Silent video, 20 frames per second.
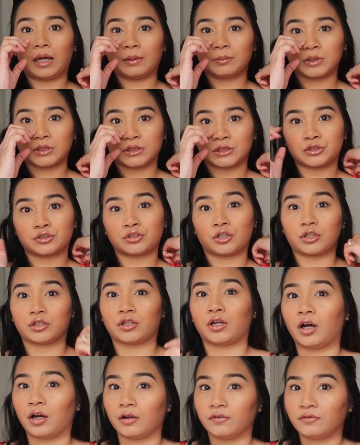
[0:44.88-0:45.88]
I'm gonna
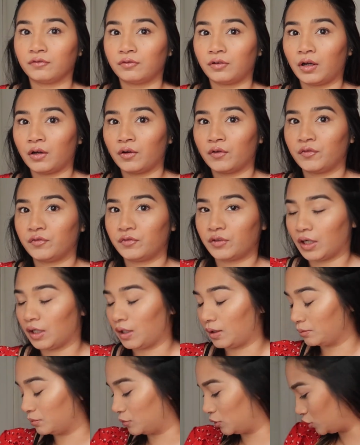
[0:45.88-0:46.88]
start off
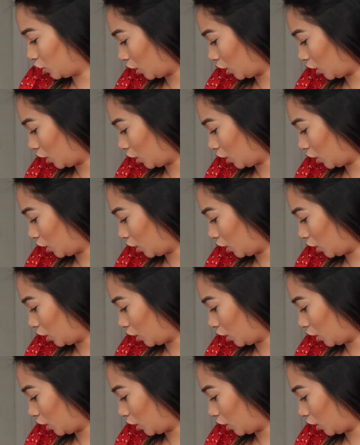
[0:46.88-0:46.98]
from